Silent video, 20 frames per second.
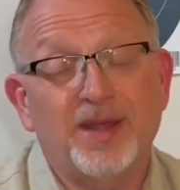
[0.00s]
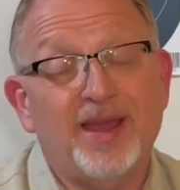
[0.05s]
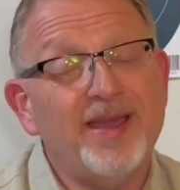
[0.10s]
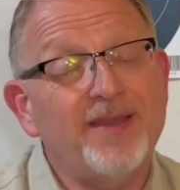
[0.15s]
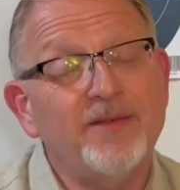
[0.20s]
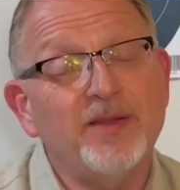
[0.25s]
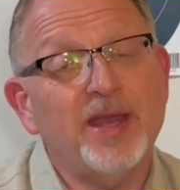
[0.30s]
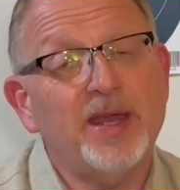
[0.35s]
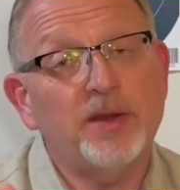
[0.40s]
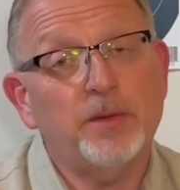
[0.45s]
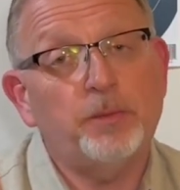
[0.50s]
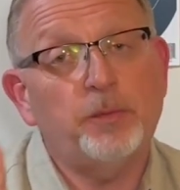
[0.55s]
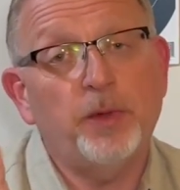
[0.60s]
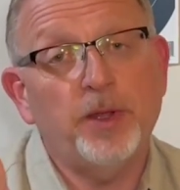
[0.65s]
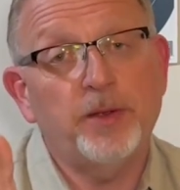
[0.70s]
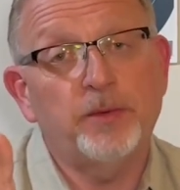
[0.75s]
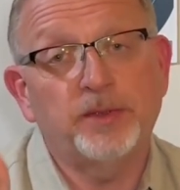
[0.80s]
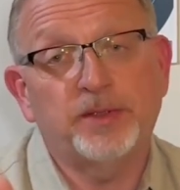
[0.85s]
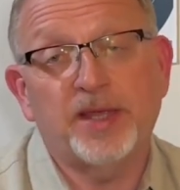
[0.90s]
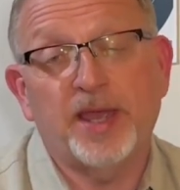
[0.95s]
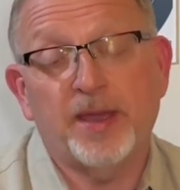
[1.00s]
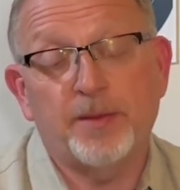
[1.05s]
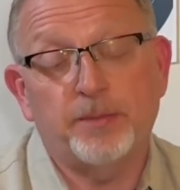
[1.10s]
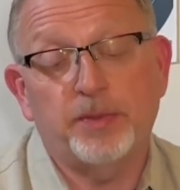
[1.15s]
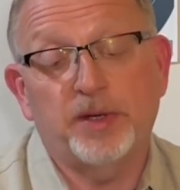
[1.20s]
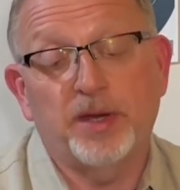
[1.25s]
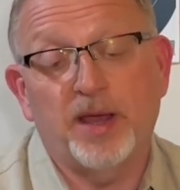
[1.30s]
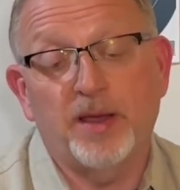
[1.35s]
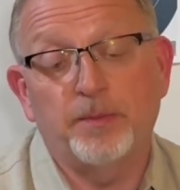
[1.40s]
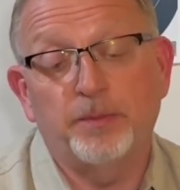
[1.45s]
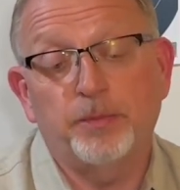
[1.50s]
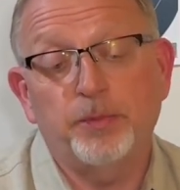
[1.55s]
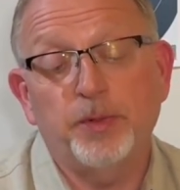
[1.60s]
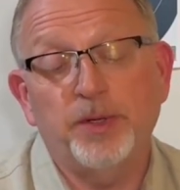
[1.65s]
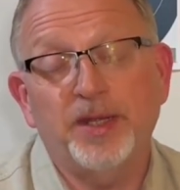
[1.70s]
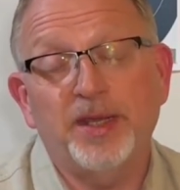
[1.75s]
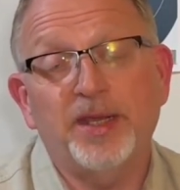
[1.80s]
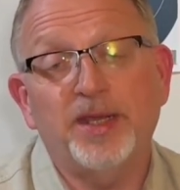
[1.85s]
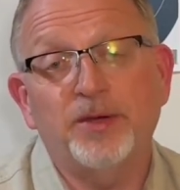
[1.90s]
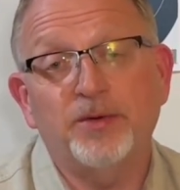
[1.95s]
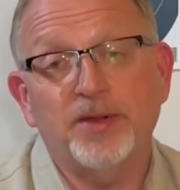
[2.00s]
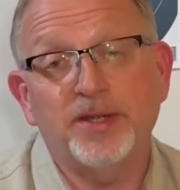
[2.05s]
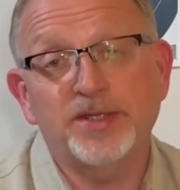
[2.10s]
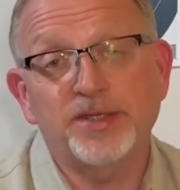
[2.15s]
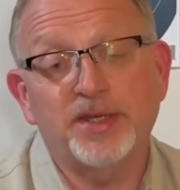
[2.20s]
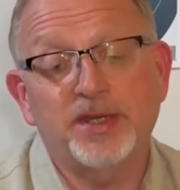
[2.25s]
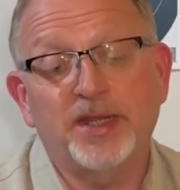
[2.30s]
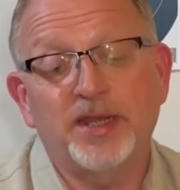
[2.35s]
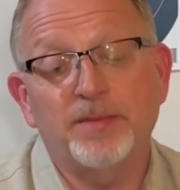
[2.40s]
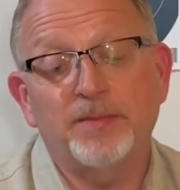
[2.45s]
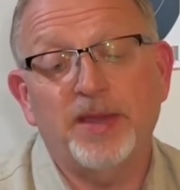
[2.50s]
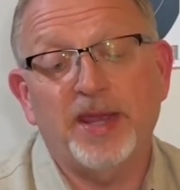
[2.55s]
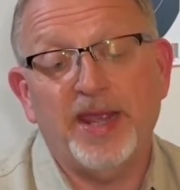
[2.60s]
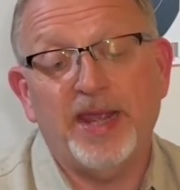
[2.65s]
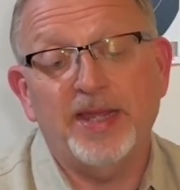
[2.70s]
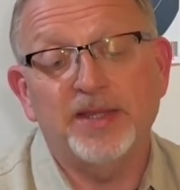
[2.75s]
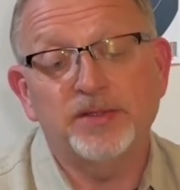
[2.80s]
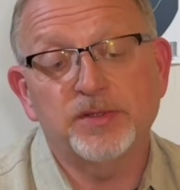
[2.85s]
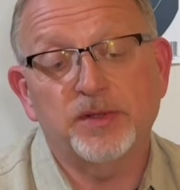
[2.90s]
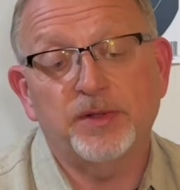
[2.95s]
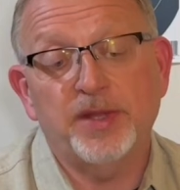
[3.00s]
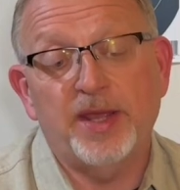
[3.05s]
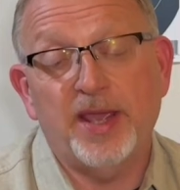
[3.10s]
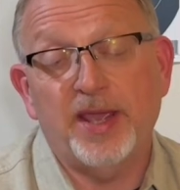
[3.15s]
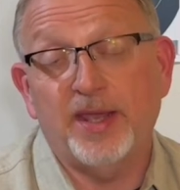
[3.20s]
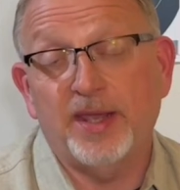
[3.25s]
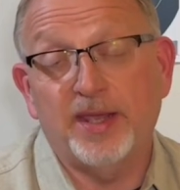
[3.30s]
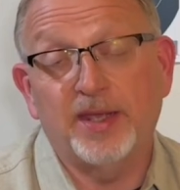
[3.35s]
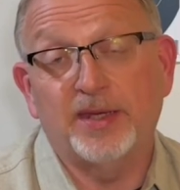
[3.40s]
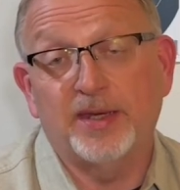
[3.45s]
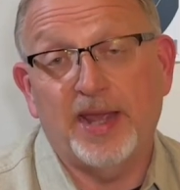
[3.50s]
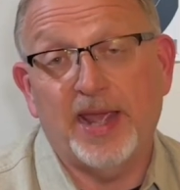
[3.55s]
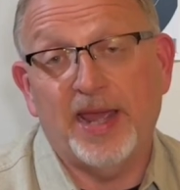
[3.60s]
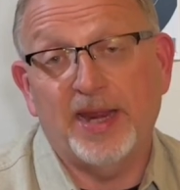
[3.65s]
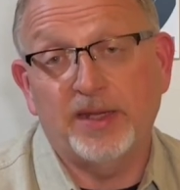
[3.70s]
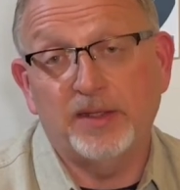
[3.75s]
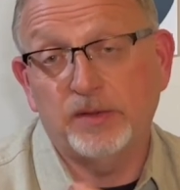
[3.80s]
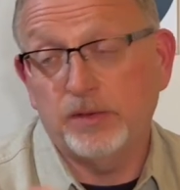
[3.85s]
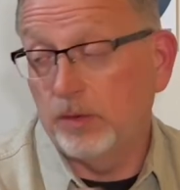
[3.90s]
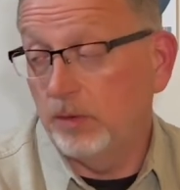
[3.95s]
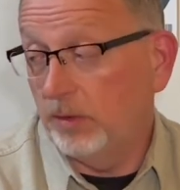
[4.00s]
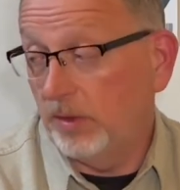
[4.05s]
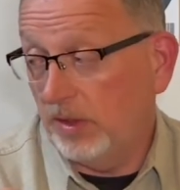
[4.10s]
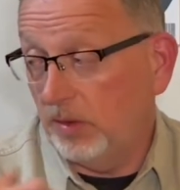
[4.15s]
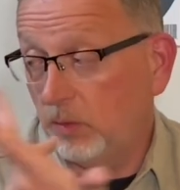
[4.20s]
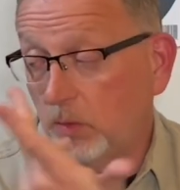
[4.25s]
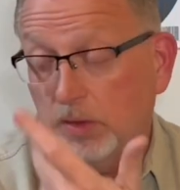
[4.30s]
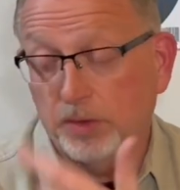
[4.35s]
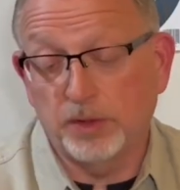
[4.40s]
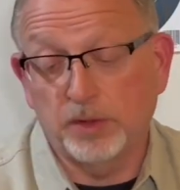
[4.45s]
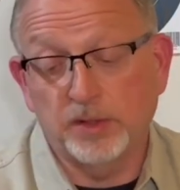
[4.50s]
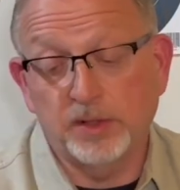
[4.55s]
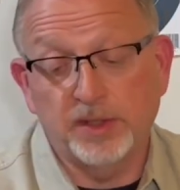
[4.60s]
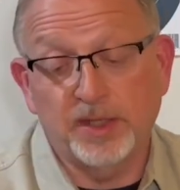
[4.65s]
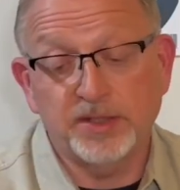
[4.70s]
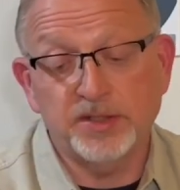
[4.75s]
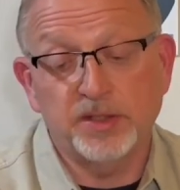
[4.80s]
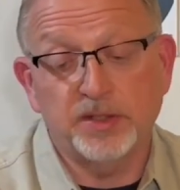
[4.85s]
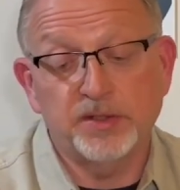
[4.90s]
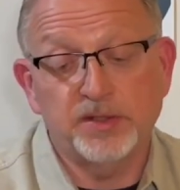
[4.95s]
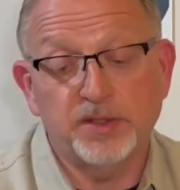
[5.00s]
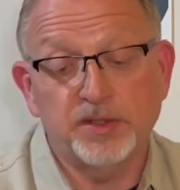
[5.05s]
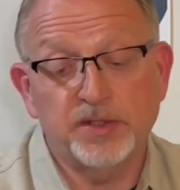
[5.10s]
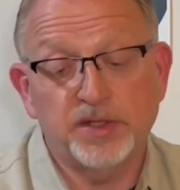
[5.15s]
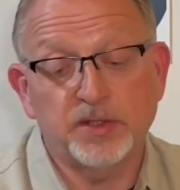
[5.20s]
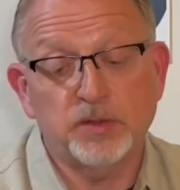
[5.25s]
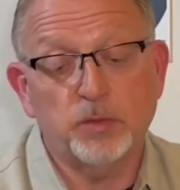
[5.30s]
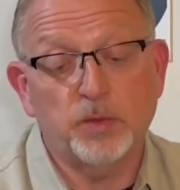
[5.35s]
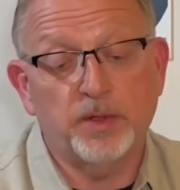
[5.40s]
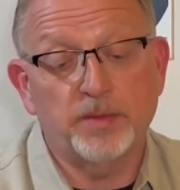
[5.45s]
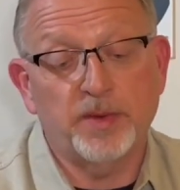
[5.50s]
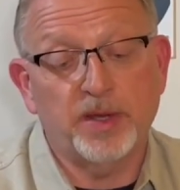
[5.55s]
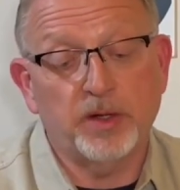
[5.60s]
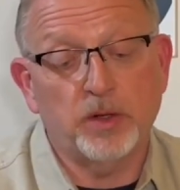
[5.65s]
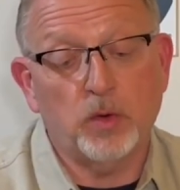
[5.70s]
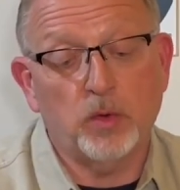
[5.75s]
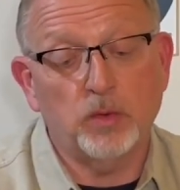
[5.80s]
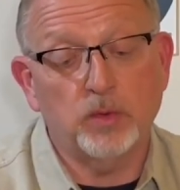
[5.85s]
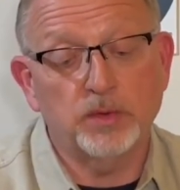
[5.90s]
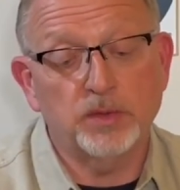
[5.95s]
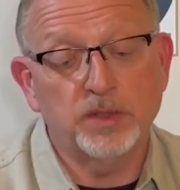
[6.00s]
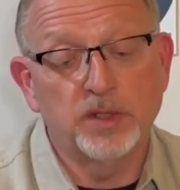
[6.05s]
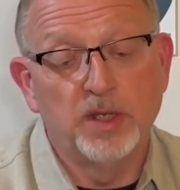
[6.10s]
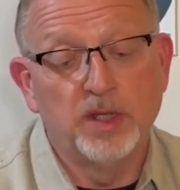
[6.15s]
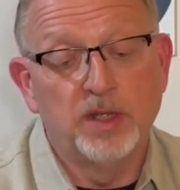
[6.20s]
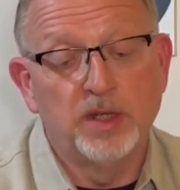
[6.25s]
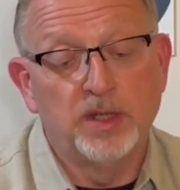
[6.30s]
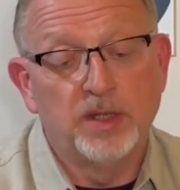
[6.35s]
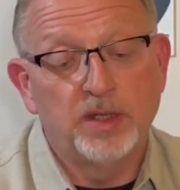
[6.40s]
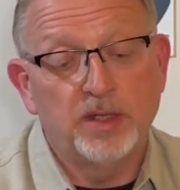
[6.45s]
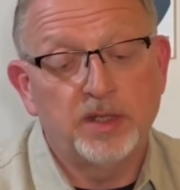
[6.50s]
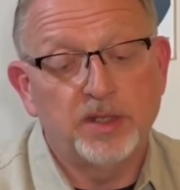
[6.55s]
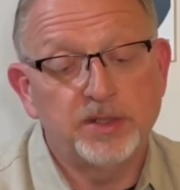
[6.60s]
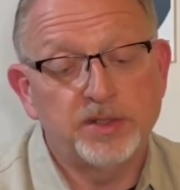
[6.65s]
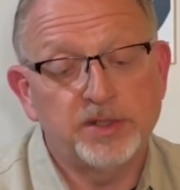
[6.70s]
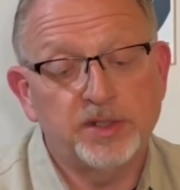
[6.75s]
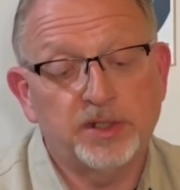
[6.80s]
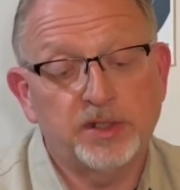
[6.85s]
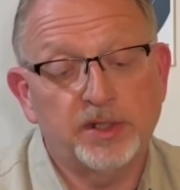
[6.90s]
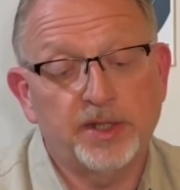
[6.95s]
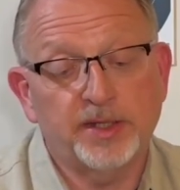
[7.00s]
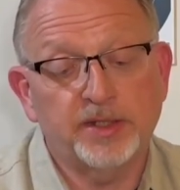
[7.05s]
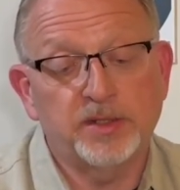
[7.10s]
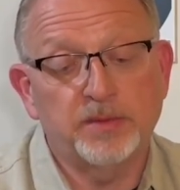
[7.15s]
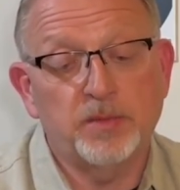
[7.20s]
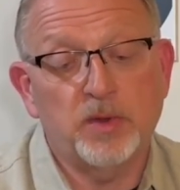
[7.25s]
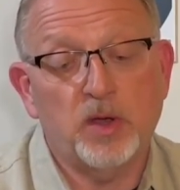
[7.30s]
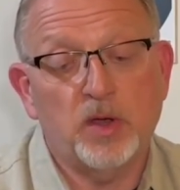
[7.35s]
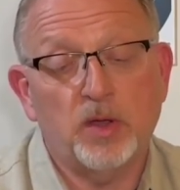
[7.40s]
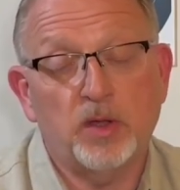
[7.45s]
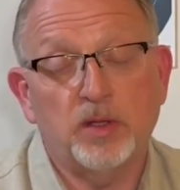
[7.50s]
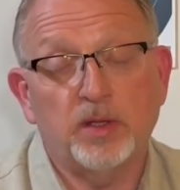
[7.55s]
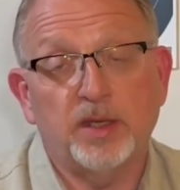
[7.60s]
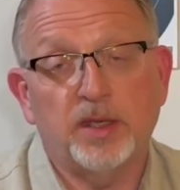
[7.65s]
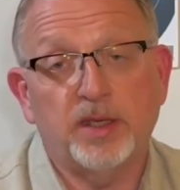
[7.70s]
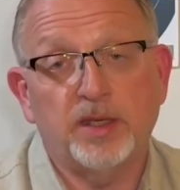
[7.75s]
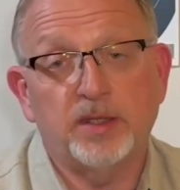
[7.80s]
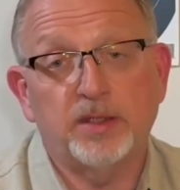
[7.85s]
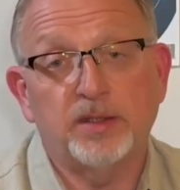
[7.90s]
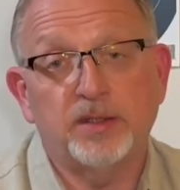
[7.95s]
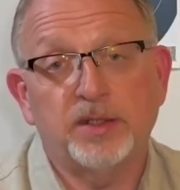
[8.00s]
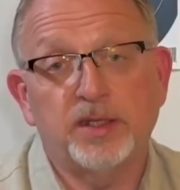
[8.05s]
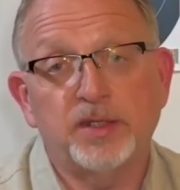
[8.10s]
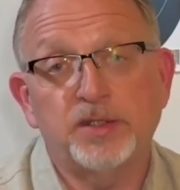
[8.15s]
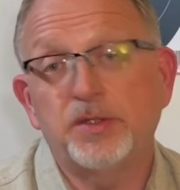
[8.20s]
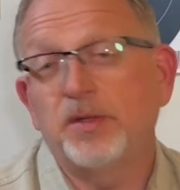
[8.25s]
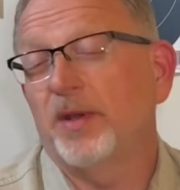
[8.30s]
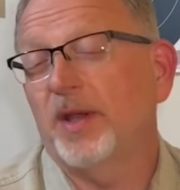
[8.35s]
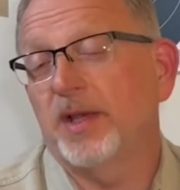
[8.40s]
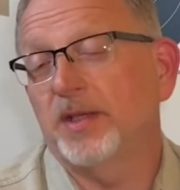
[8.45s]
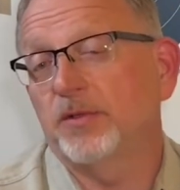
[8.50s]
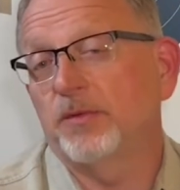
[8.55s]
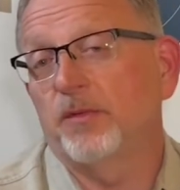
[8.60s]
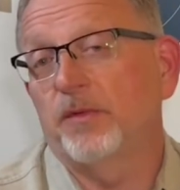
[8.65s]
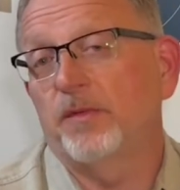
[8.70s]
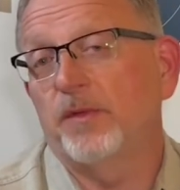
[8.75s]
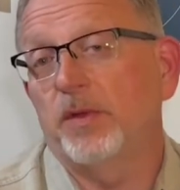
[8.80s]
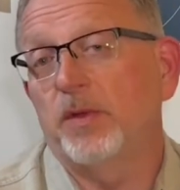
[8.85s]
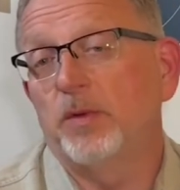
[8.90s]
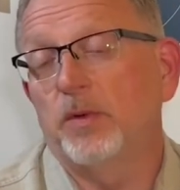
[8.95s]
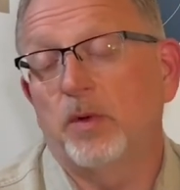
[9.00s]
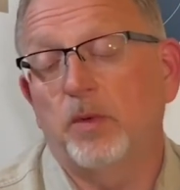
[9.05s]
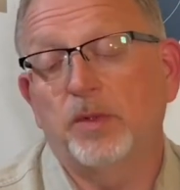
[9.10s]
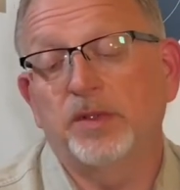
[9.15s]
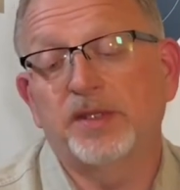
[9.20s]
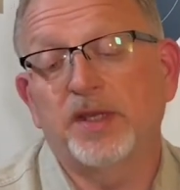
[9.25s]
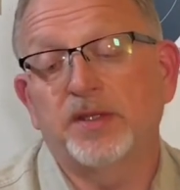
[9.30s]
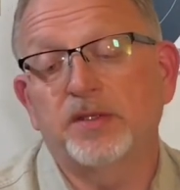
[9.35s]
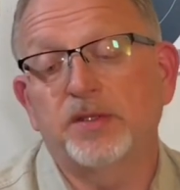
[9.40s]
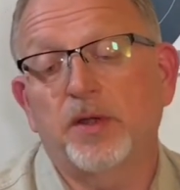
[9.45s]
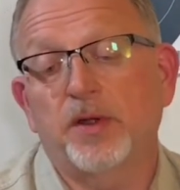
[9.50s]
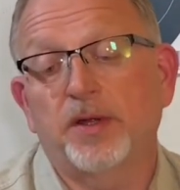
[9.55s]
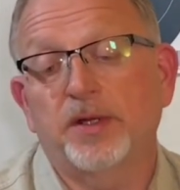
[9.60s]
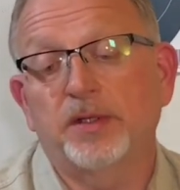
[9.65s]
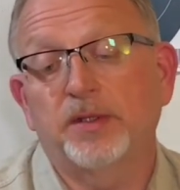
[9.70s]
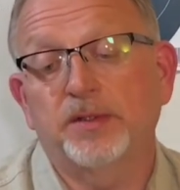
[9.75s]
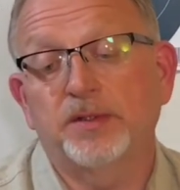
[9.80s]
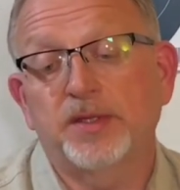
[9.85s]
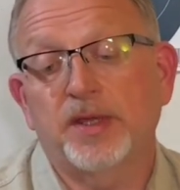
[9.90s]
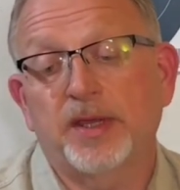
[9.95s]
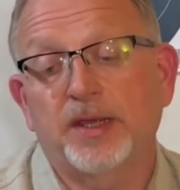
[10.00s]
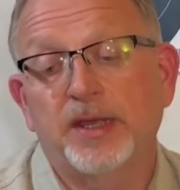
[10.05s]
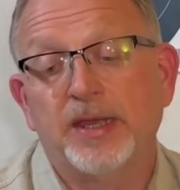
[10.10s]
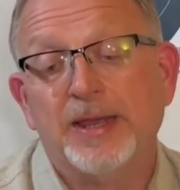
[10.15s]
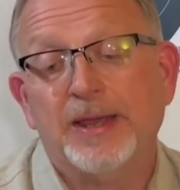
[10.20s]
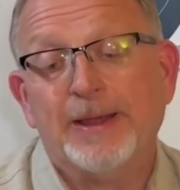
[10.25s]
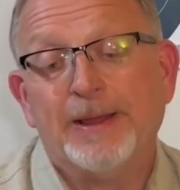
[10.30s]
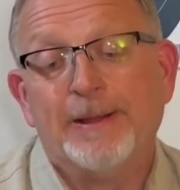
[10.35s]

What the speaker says: I haven't gotten to play with that, but I'm pretty interested to get my hands on that and add it to the Walther collection, since that's one of my goals, is to collect them all and get you guys a review on what that Target looks like.